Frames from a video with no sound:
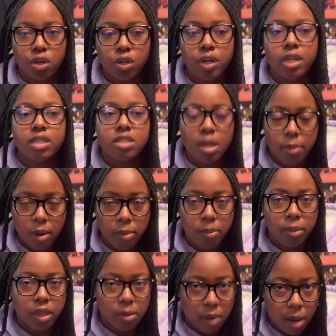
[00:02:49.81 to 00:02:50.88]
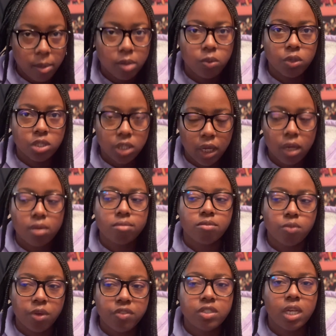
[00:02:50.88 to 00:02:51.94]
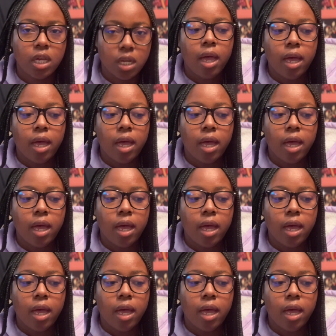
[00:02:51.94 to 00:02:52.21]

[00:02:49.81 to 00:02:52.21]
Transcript: you need to step up and be the mama, which like we've seen